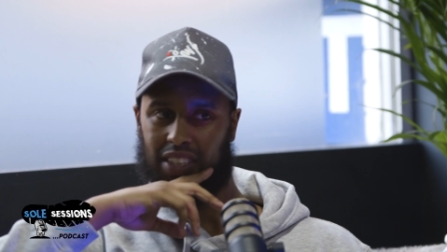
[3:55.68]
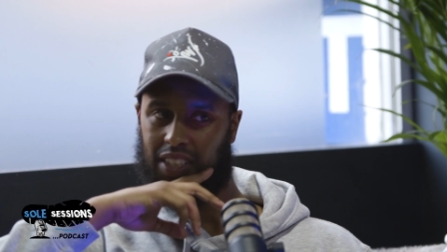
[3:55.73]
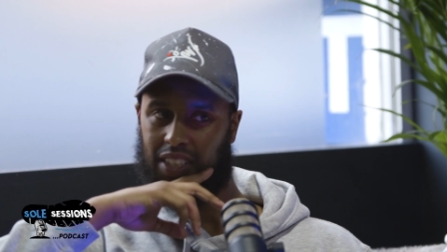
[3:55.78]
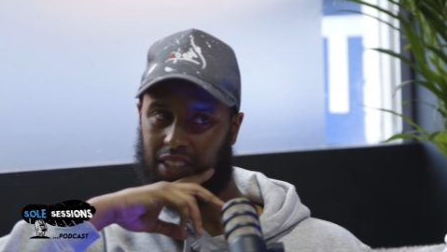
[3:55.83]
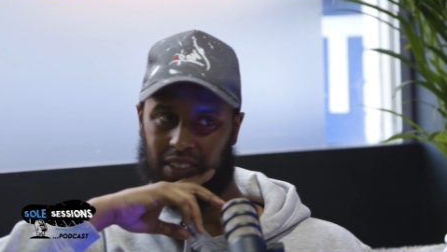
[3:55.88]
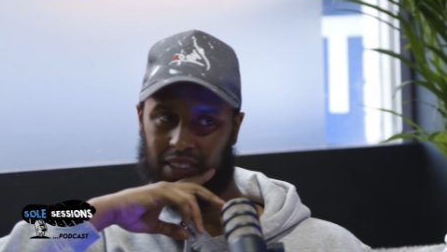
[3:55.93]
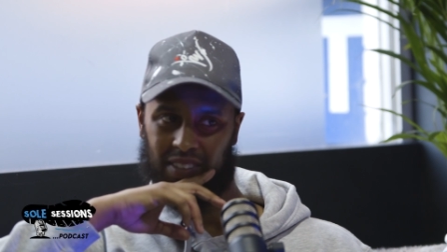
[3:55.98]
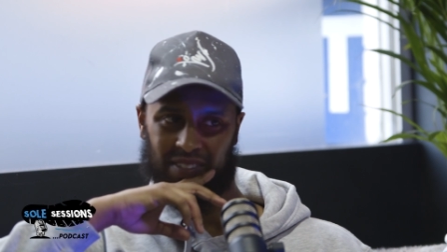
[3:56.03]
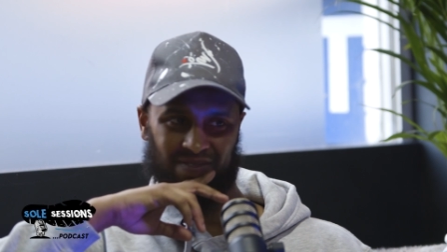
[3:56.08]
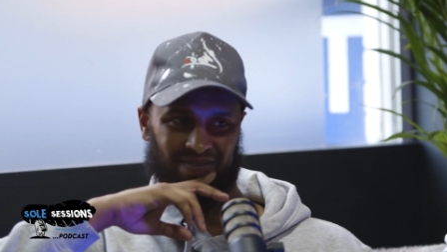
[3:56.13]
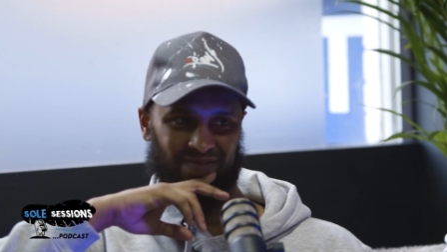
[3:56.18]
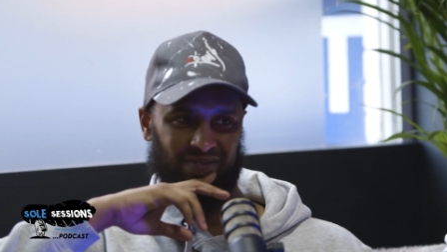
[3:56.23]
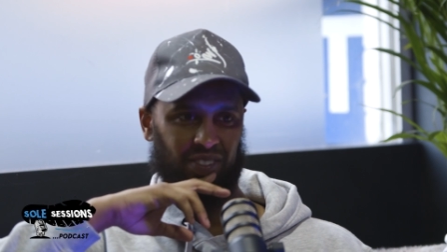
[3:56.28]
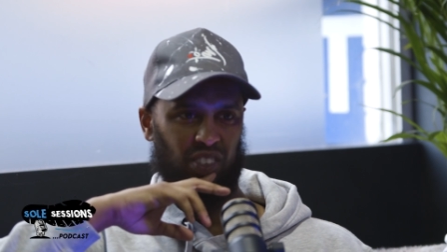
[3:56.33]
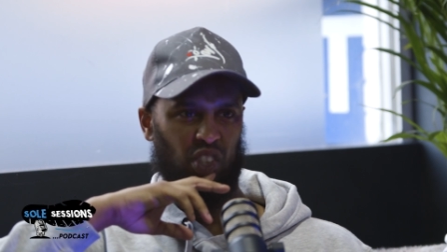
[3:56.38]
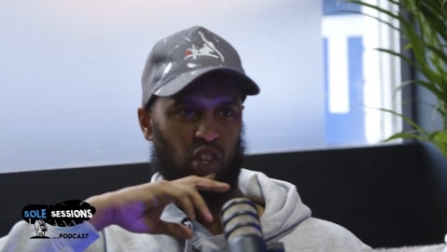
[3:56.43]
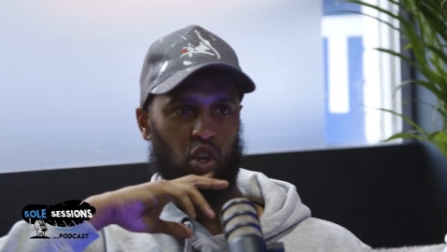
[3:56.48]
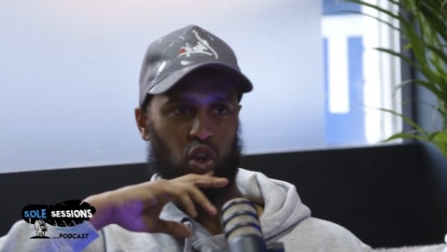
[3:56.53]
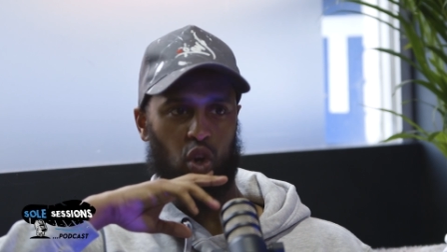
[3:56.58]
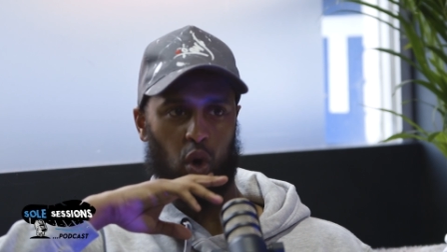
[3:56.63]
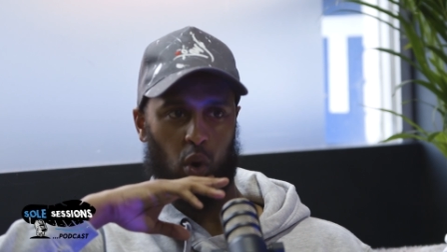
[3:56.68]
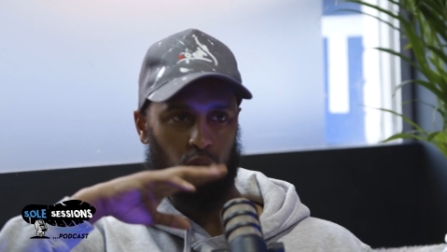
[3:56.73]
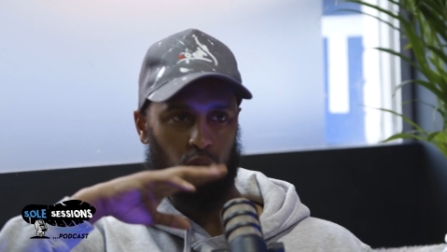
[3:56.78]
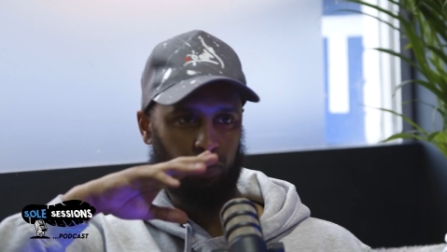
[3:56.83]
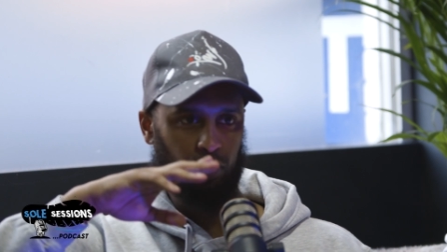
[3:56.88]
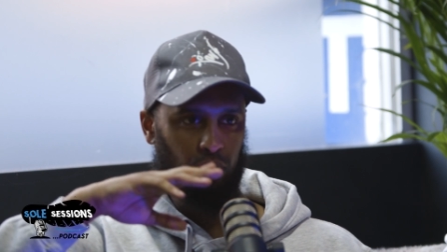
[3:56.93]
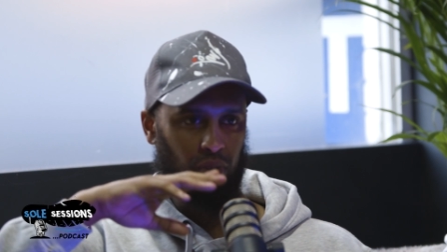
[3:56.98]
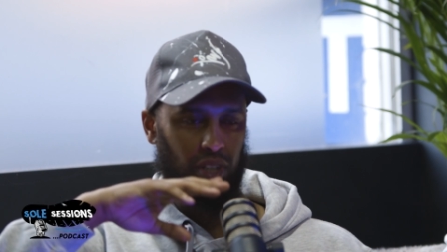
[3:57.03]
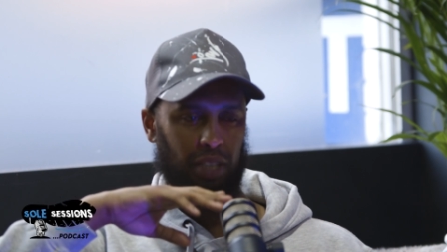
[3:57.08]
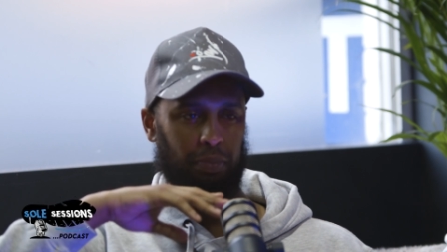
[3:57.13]
say no
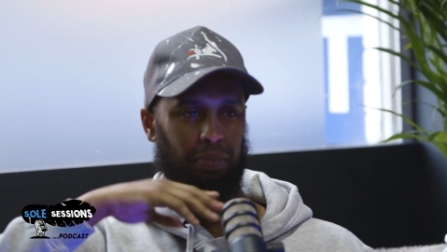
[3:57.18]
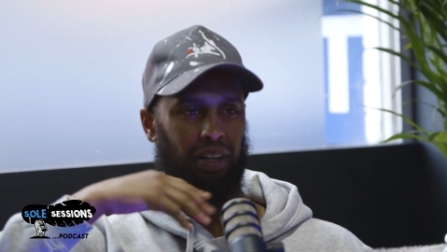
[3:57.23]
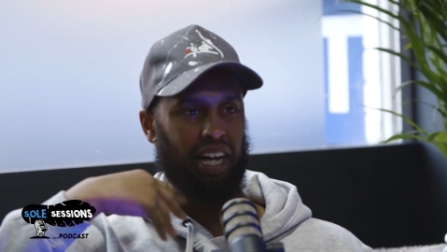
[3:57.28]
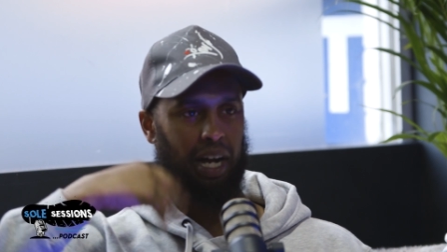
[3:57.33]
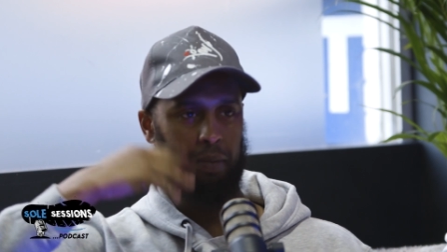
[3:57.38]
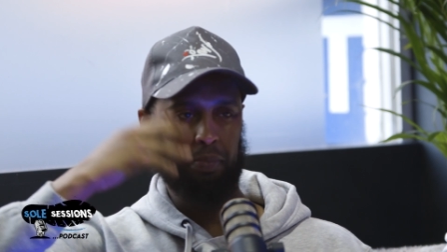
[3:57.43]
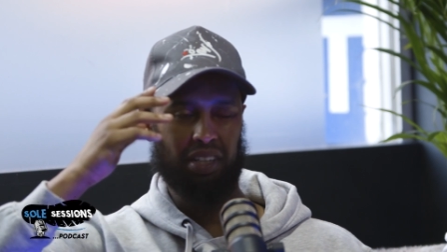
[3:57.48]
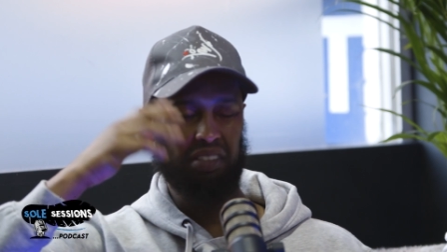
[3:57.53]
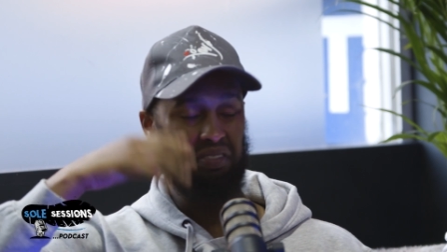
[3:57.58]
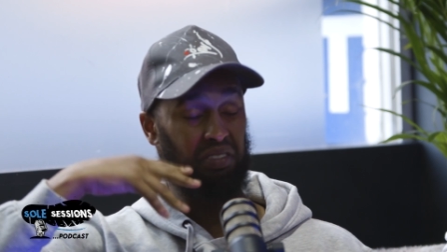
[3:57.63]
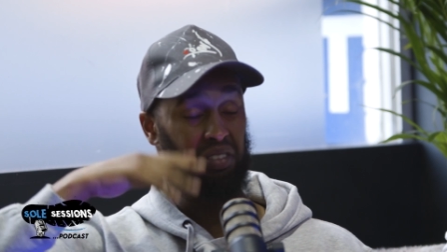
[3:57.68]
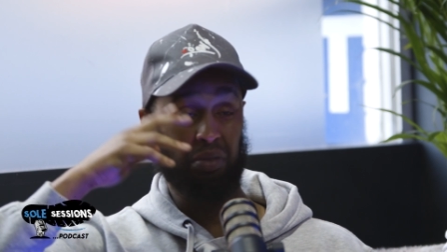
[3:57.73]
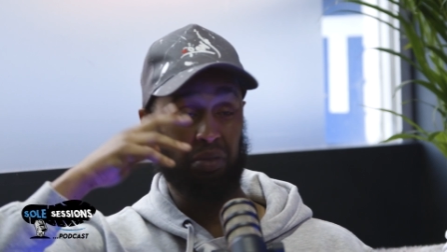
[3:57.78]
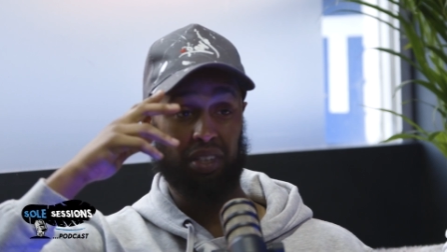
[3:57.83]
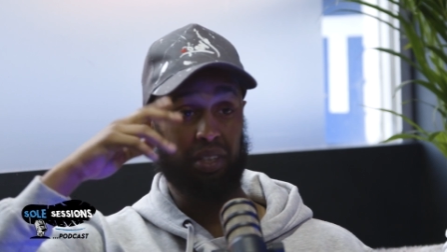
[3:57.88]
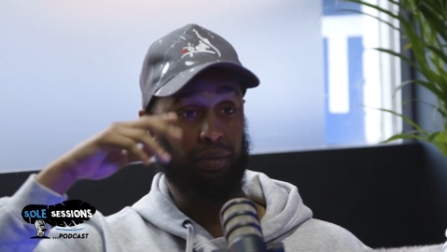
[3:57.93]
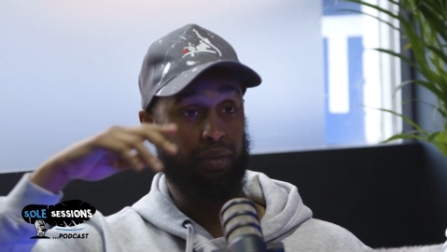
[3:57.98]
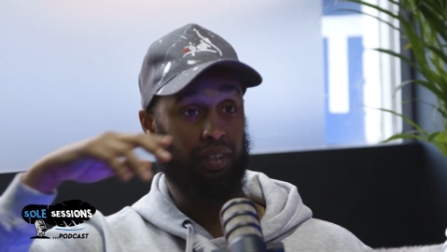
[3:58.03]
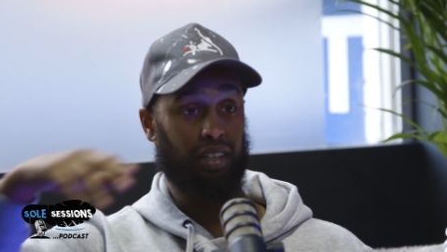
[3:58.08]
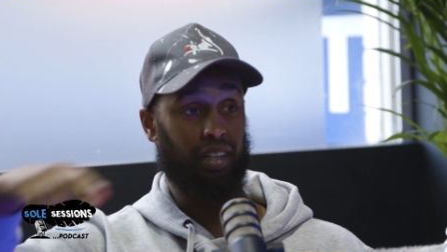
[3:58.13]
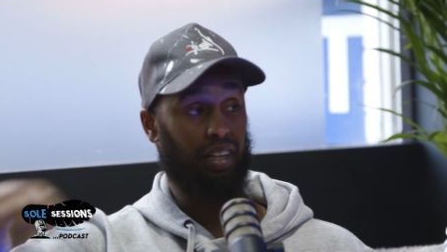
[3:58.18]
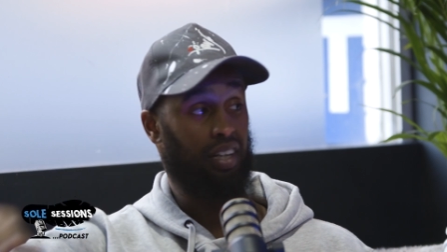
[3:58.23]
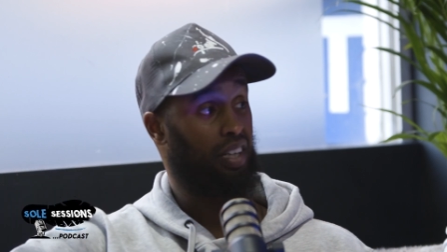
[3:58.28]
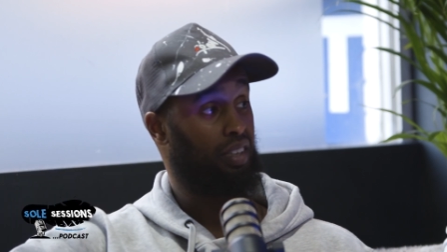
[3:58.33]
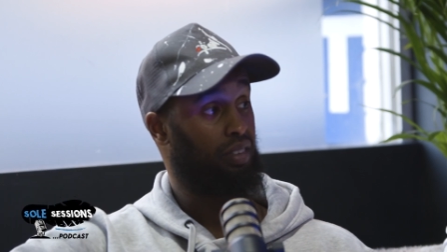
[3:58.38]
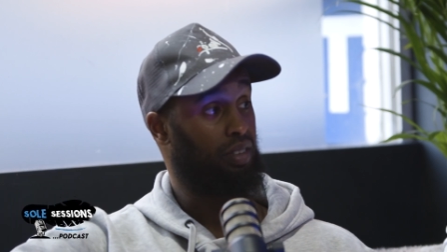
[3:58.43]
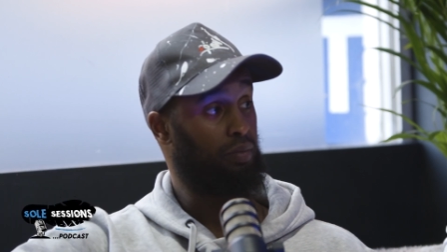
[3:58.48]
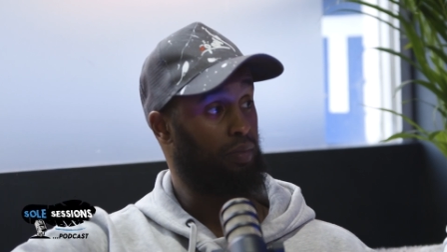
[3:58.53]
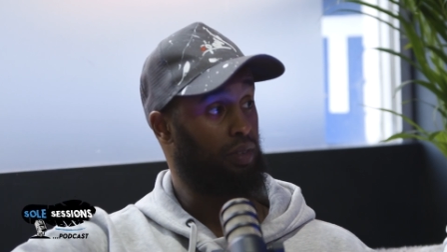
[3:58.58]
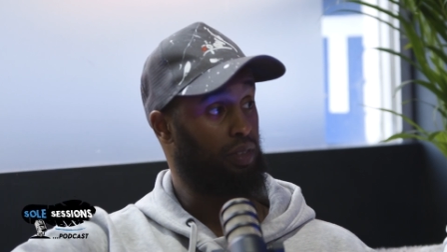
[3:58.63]
fully, but I believe no anyway. I ain't gonna lie
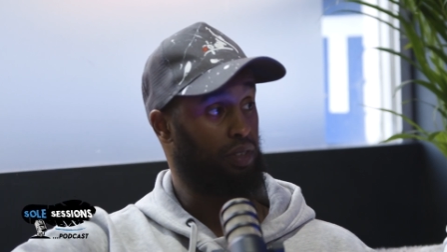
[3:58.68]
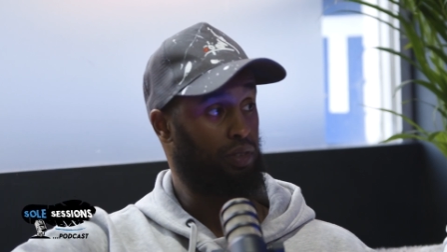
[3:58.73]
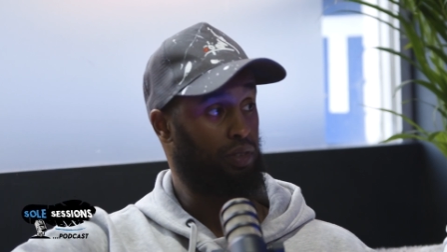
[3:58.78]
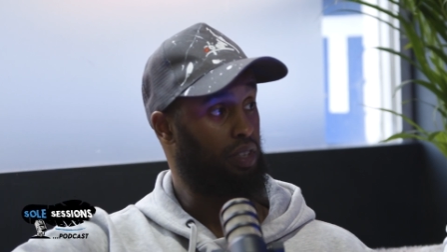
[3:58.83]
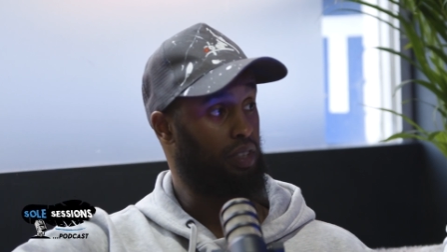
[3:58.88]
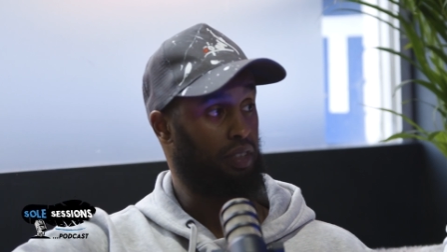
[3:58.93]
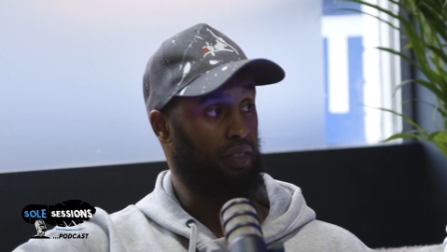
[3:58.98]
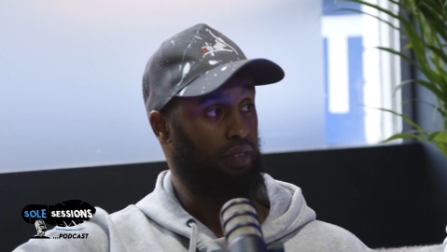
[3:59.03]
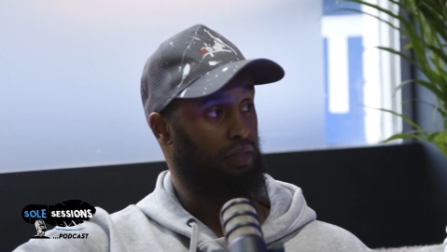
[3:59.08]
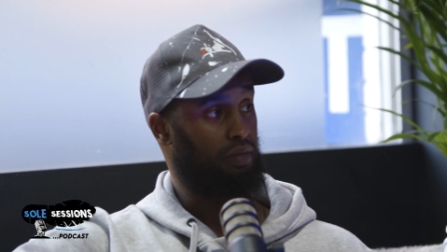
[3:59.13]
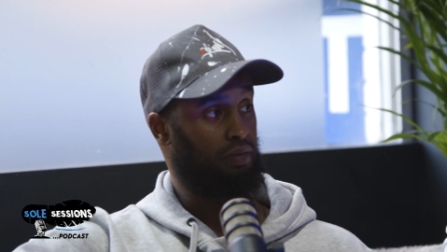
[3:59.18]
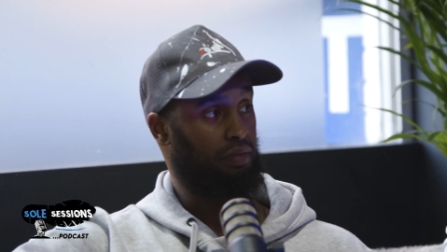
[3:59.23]
to you, man, straight.